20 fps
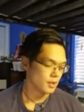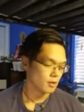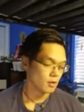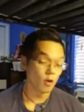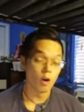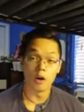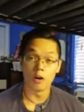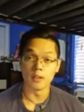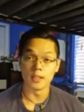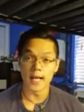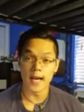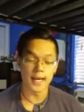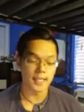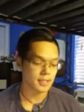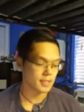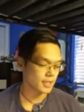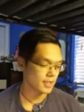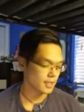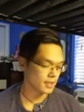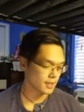Long
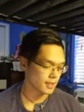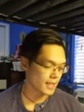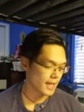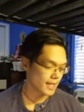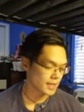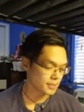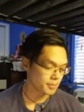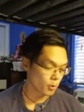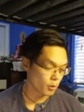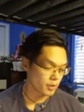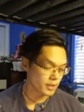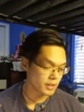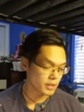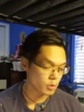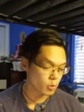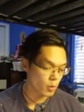lasting, it lasts more than